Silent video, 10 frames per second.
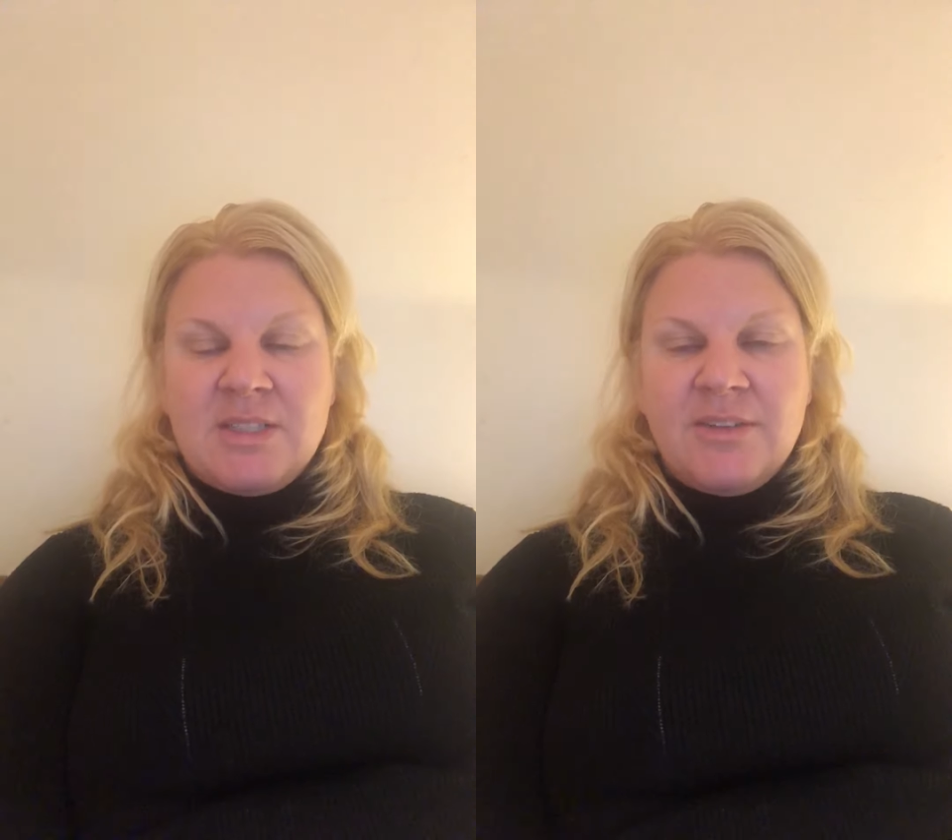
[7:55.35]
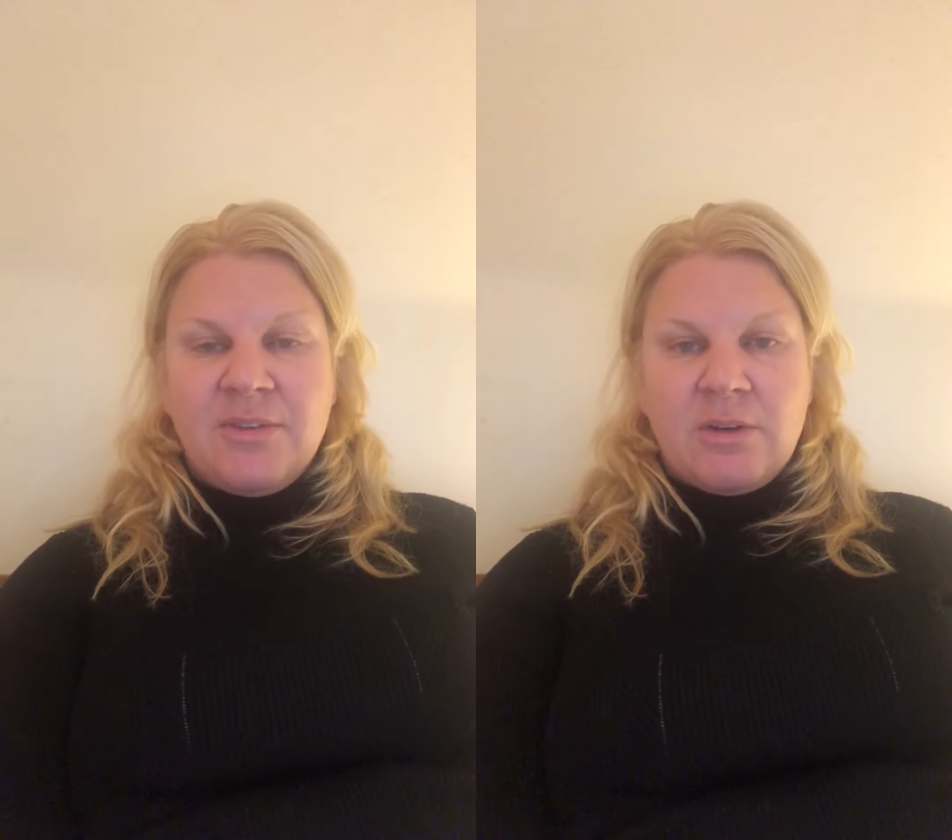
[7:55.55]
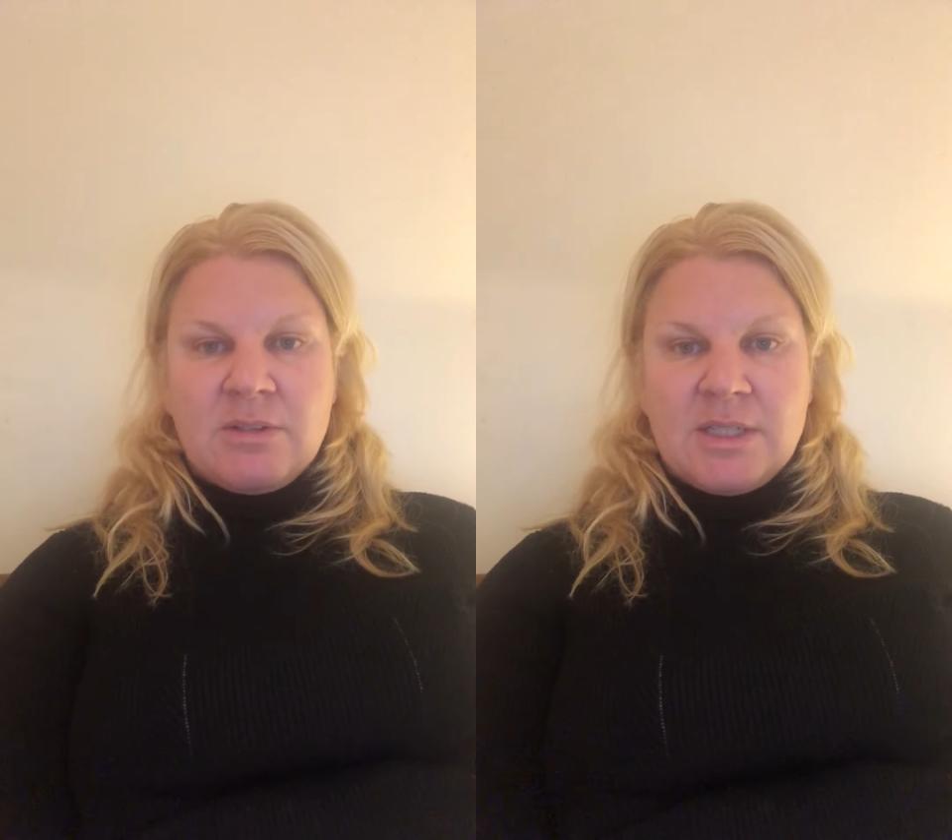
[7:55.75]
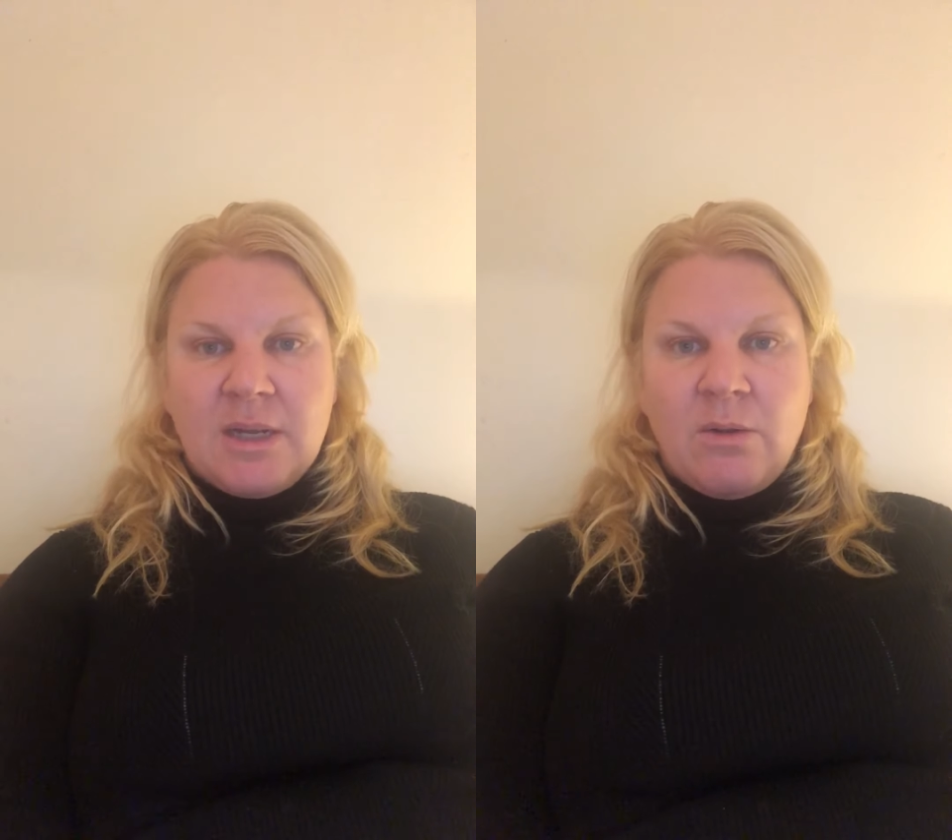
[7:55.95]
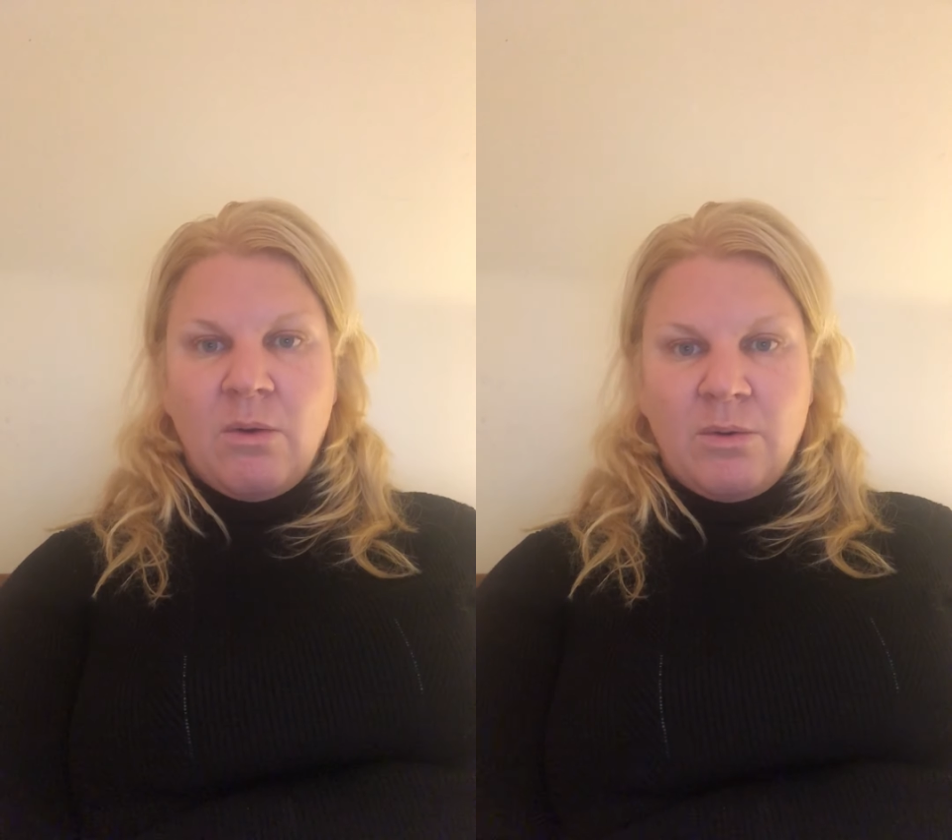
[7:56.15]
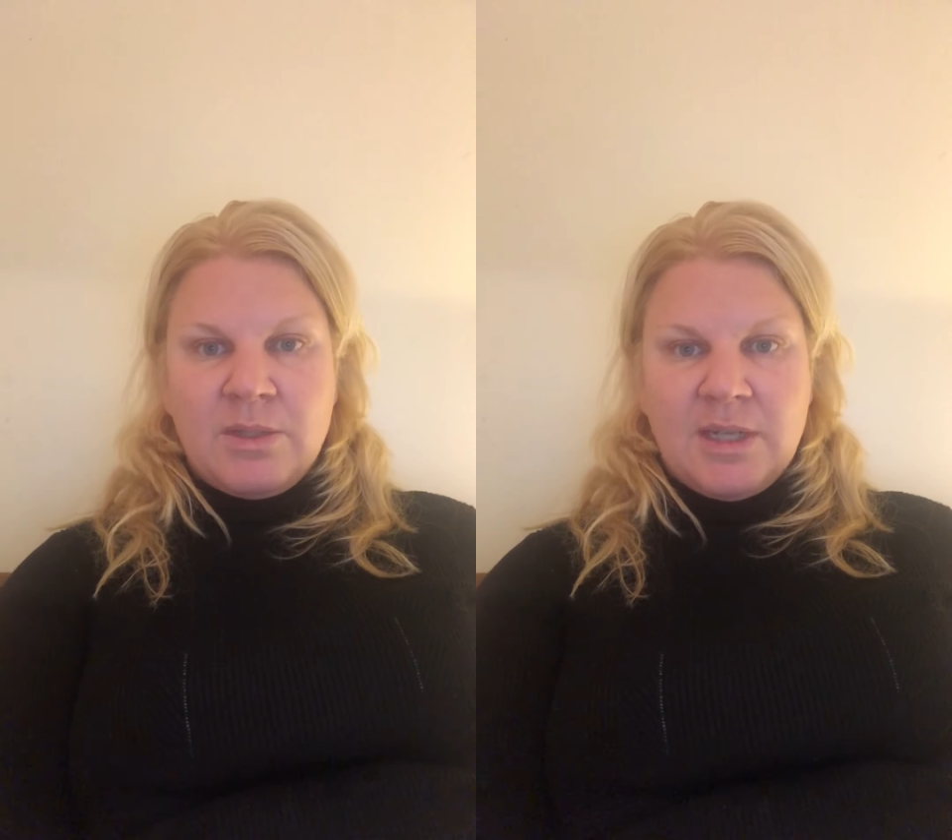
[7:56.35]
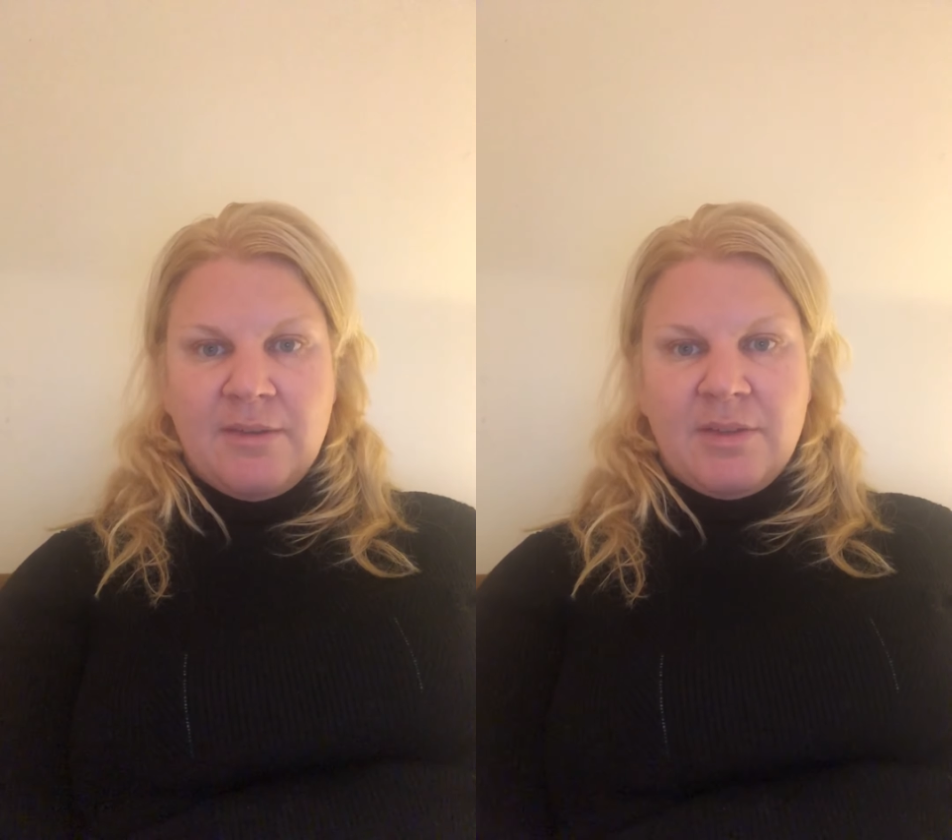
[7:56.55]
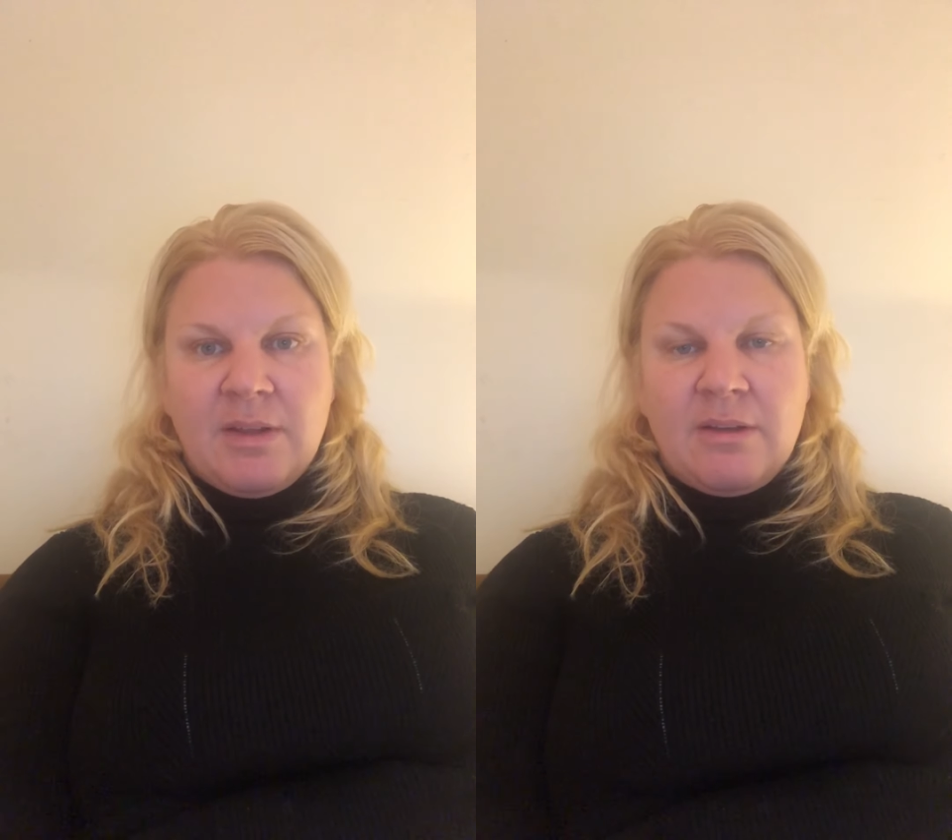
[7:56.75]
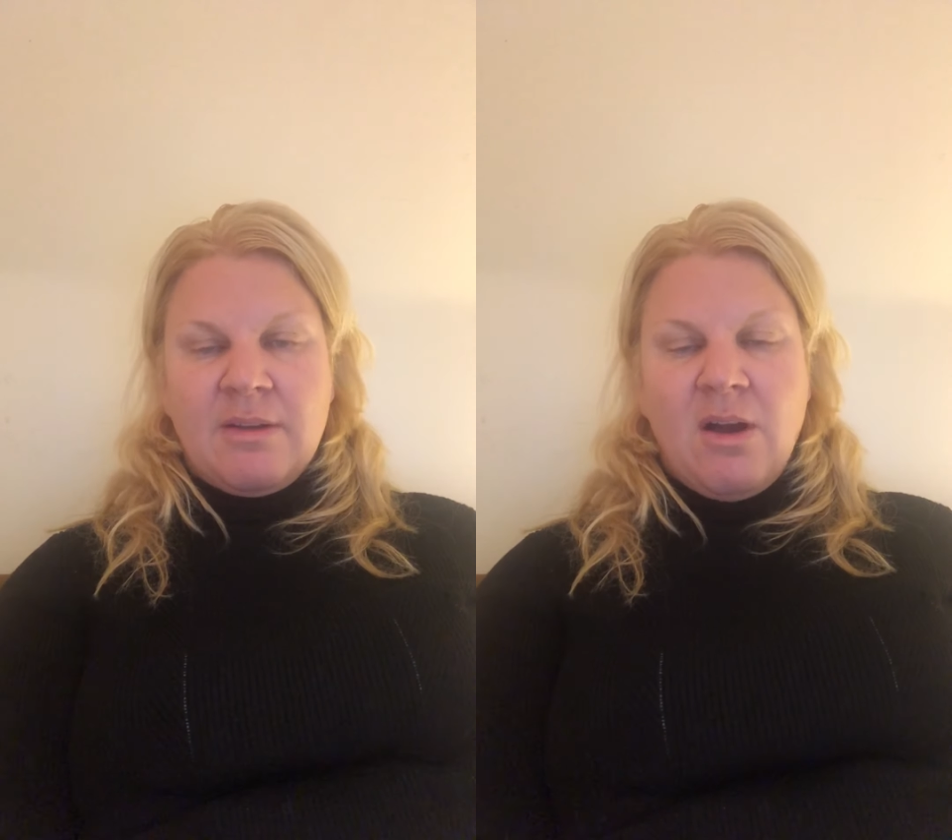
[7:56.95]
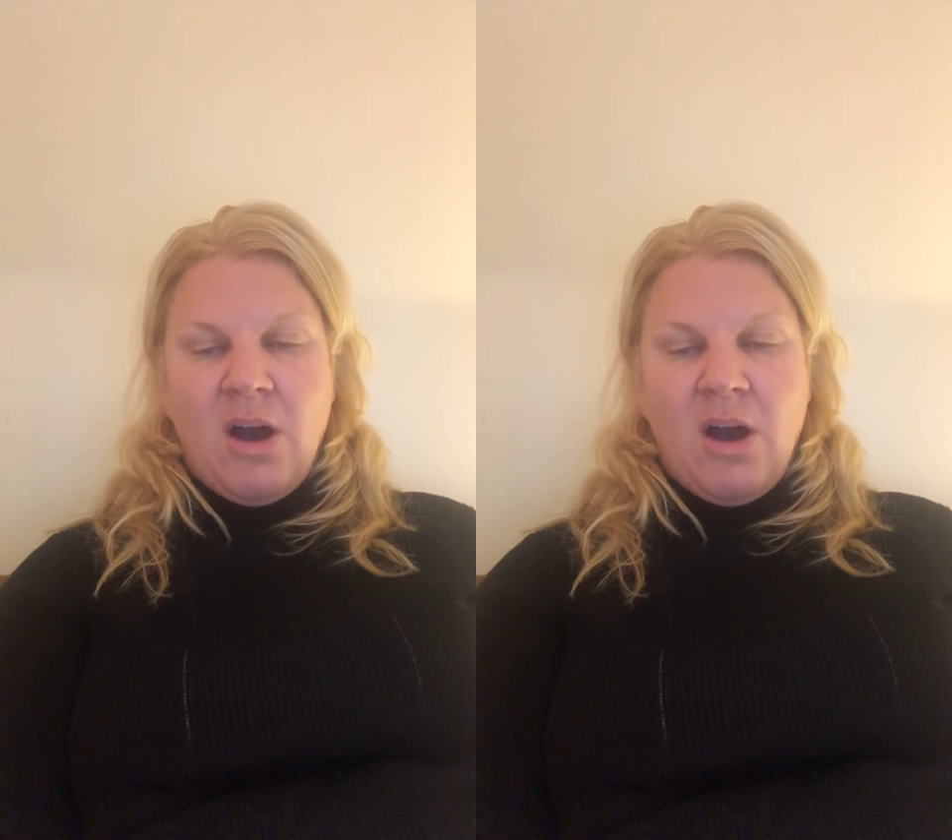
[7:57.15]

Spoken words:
difficult to get a hold of the